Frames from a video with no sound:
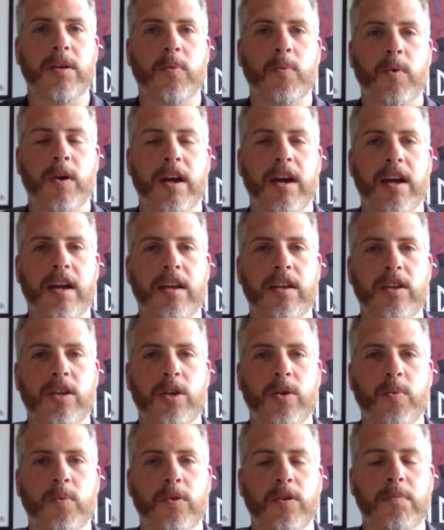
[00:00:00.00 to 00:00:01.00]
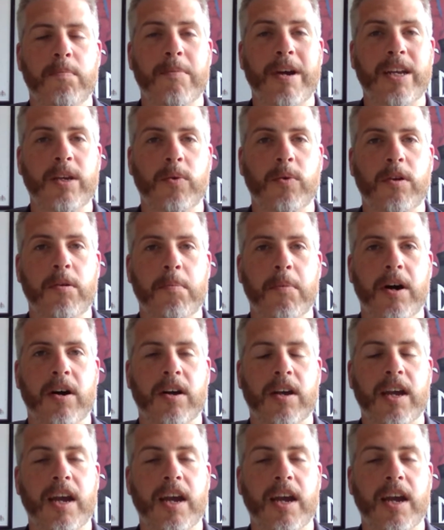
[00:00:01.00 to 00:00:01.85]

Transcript: where you would manually mark it,